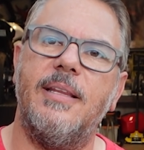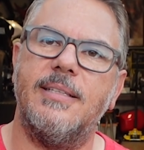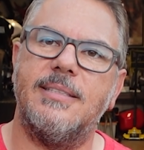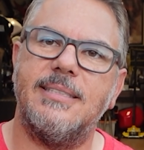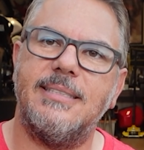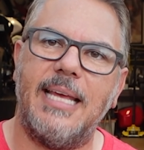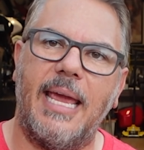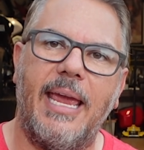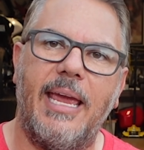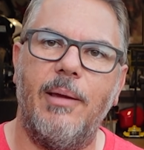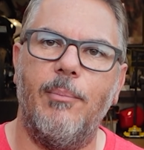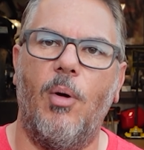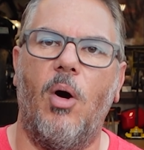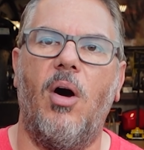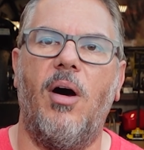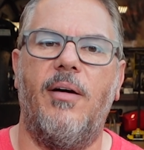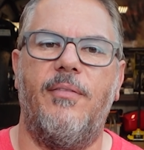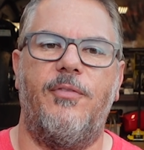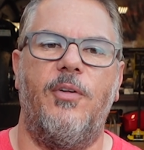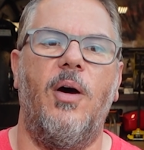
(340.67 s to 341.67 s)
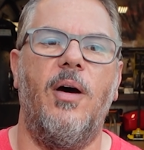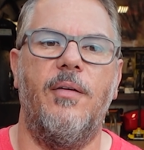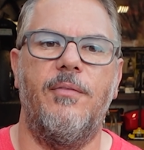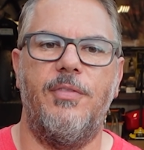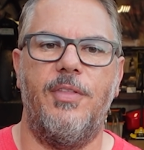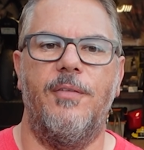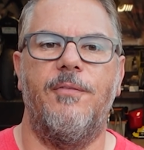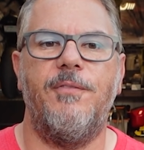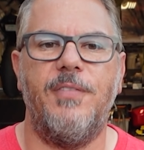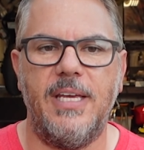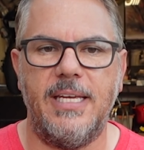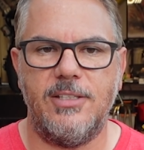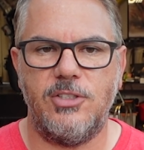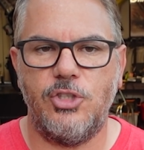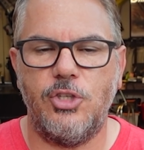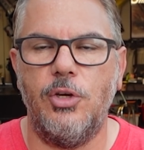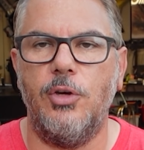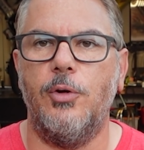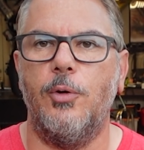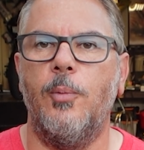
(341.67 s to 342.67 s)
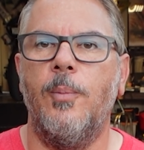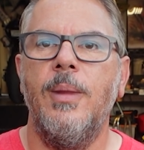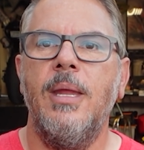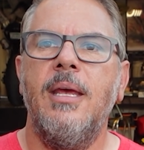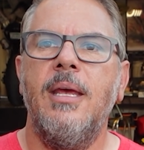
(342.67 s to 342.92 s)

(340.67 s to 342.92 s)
the same off of the V2.